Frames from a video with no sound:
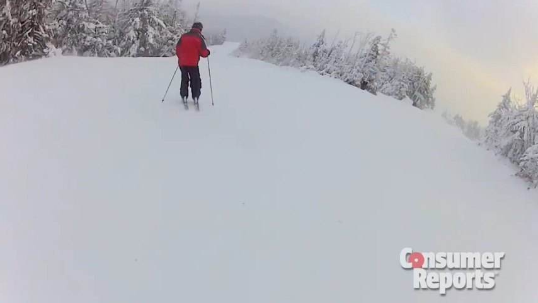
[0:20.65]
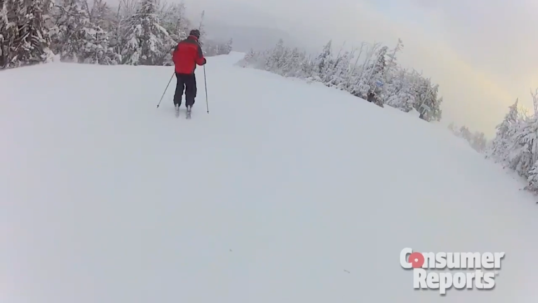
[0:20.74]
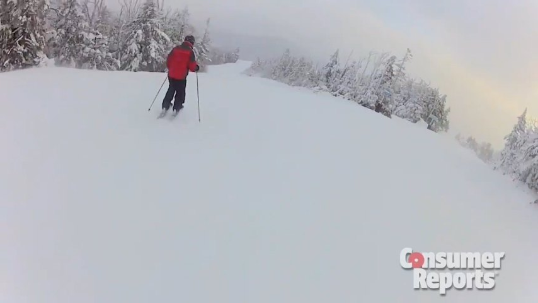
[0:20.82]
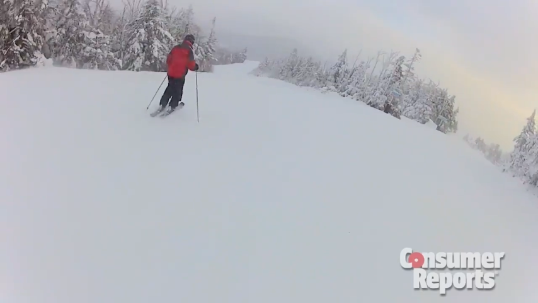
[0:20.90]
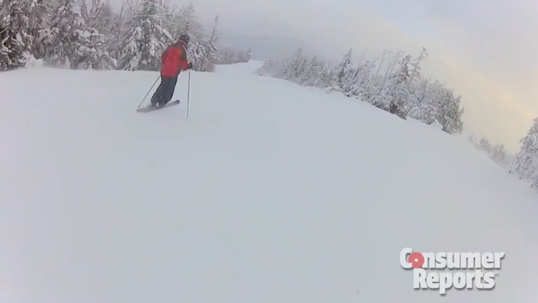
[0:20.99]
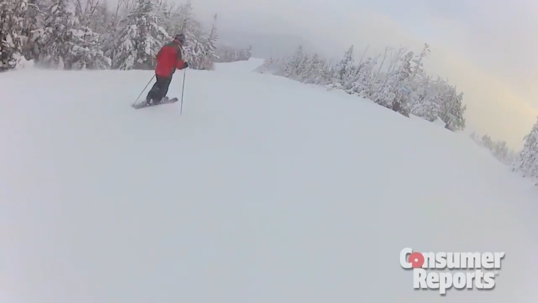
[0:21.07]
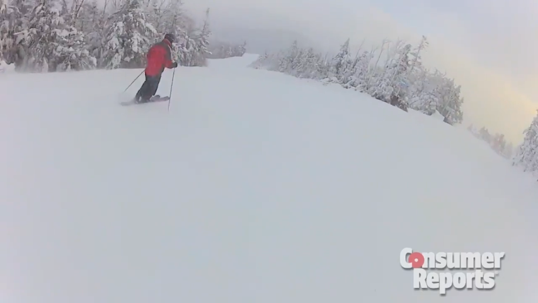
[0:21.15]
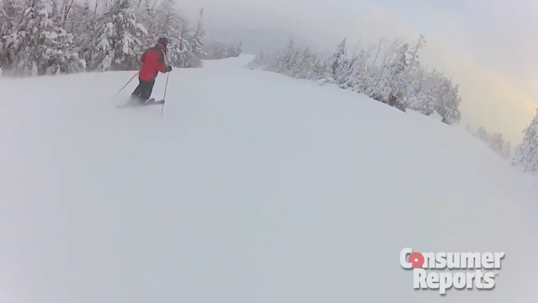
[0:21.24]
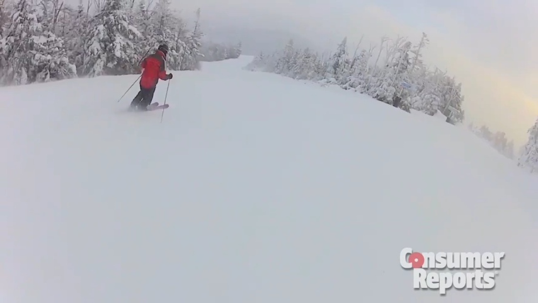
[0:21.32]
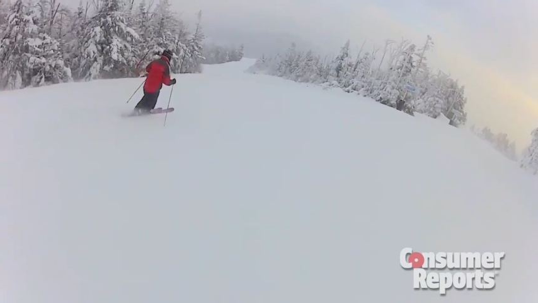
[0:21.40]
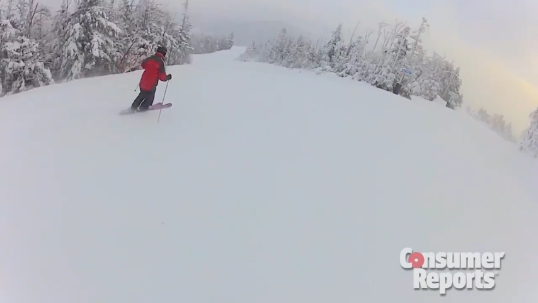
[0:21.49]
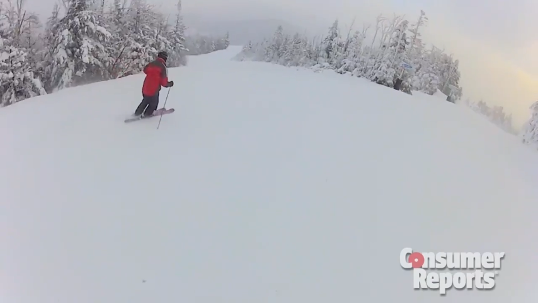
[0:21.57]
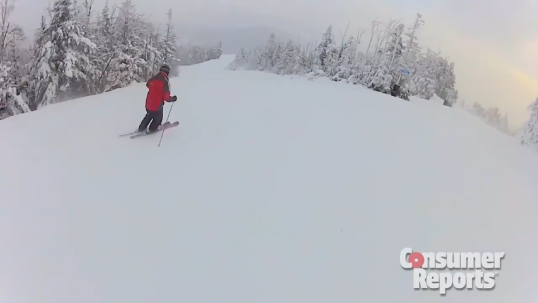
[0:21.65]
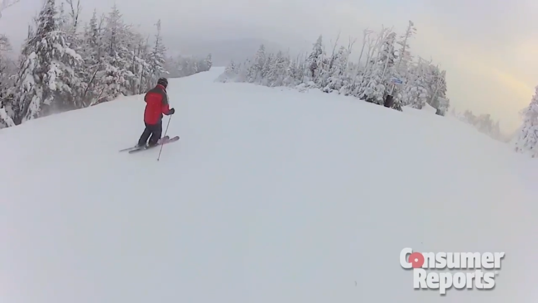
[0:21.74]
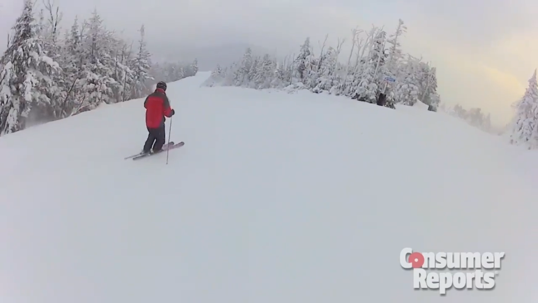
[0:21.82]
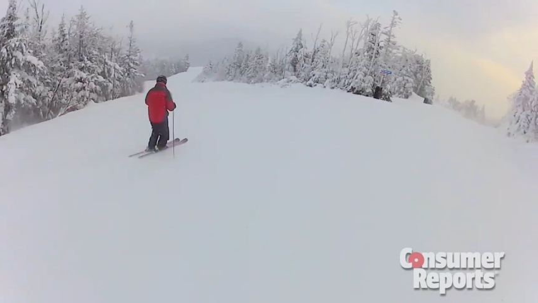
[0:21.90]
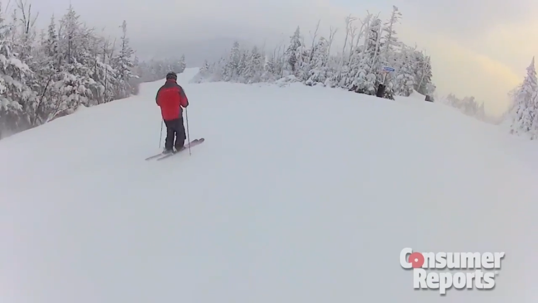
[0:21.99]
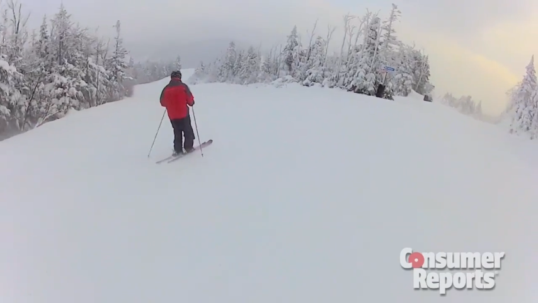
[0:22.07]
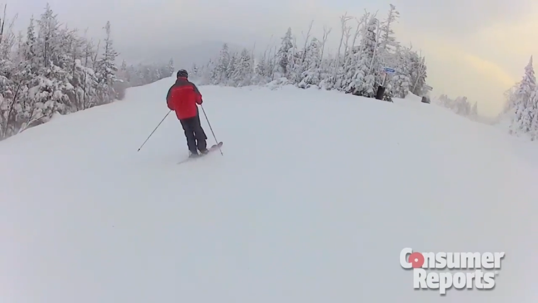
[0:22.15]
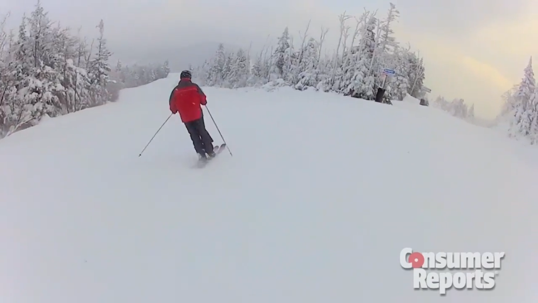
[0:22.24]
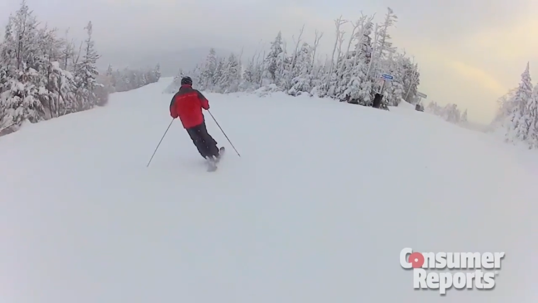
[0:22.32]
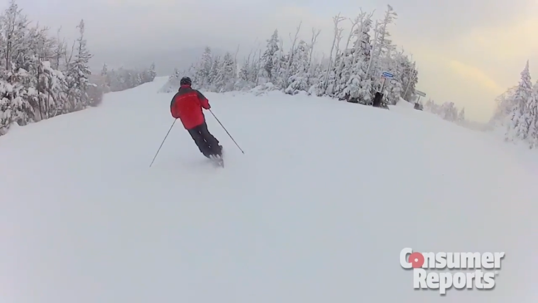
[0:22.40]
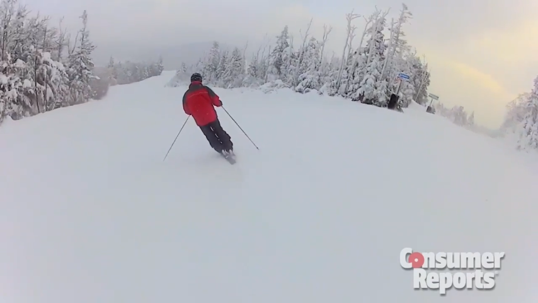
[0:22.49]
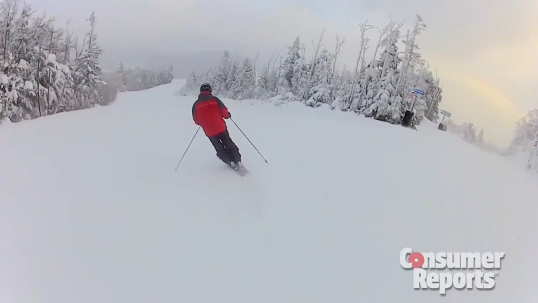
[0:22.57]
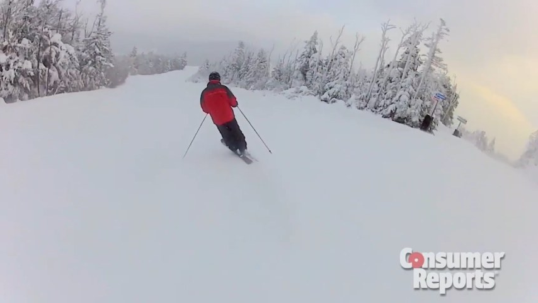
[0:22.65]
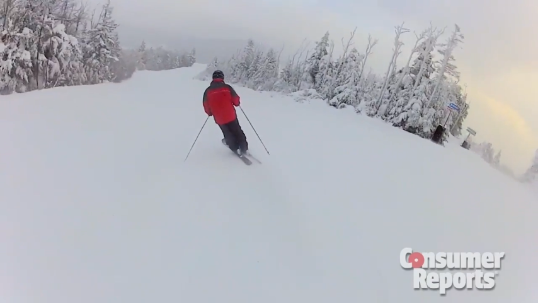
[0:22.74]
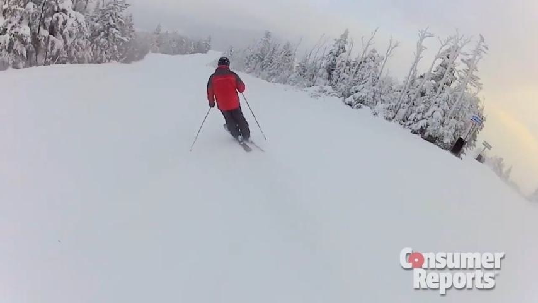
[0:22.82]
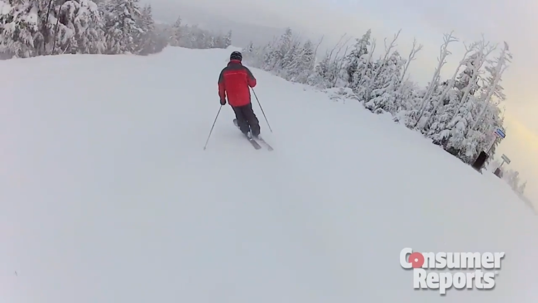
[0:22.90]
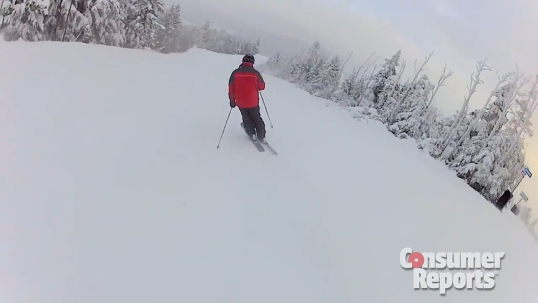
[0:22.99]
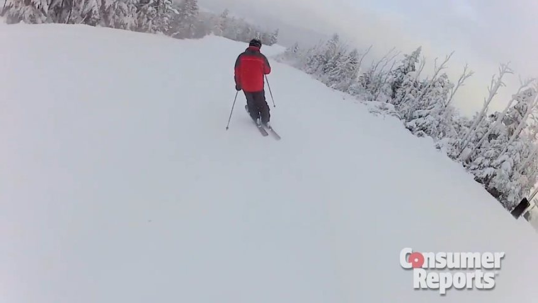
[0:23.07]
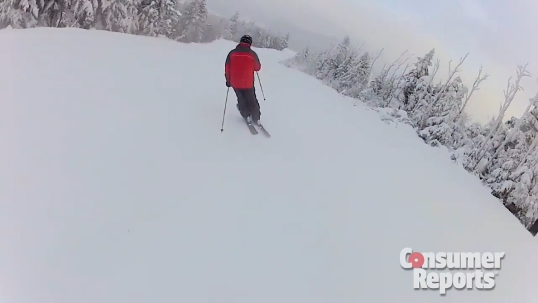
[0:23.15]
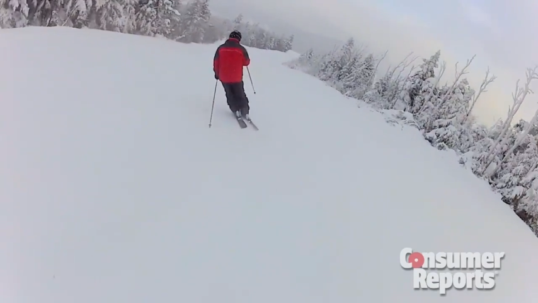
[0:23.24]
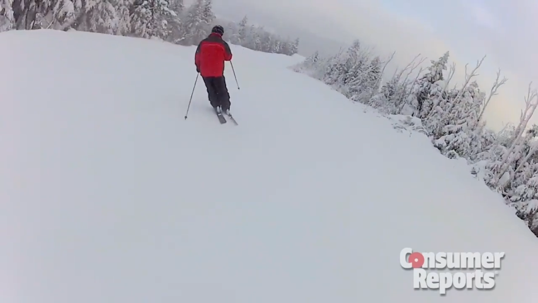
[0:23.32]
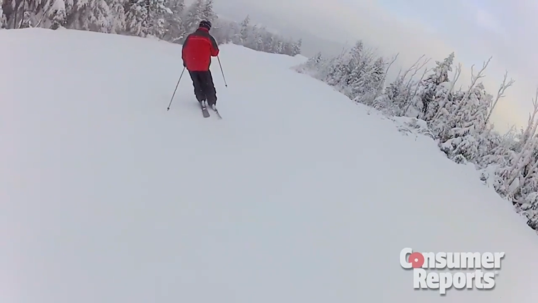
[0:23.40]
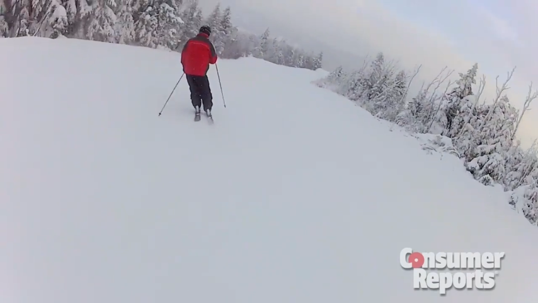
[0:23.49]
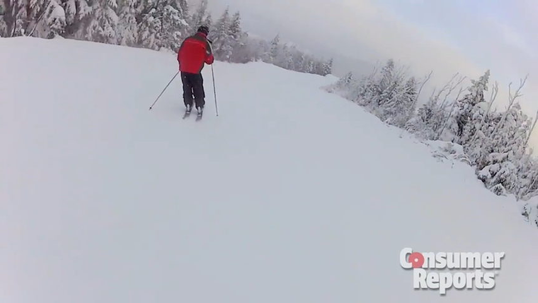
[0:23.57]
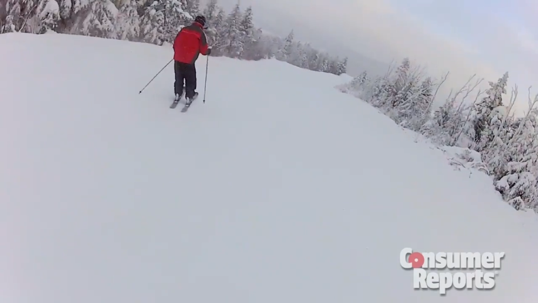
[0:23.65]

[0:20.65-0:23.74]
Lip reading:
(no speaker visible)